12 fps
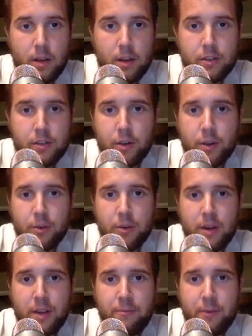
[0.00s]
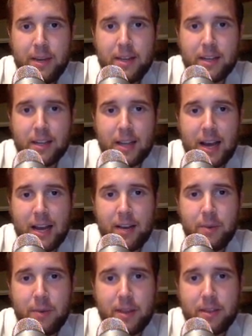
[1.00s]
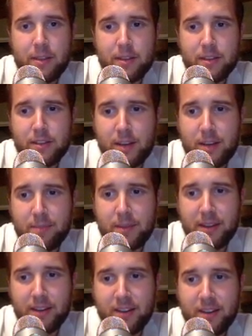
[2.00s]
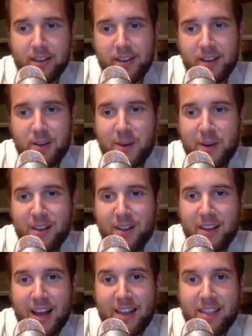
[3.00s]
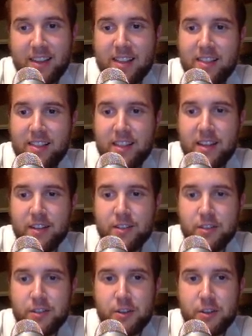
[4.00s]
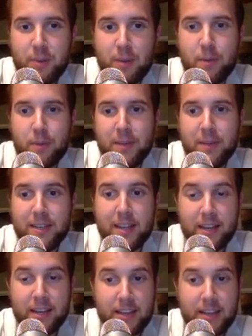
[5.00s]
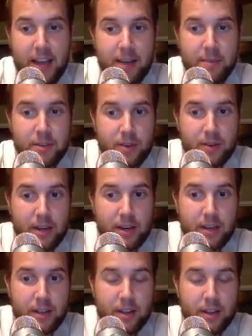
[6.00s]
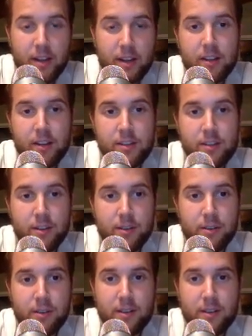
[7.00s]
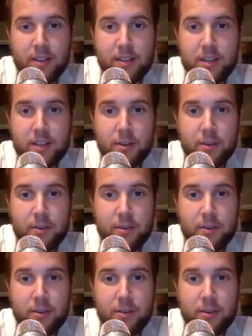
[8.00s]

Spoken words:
So if we collide with something, well, I think that thing should probably be taking damage, right? So let's go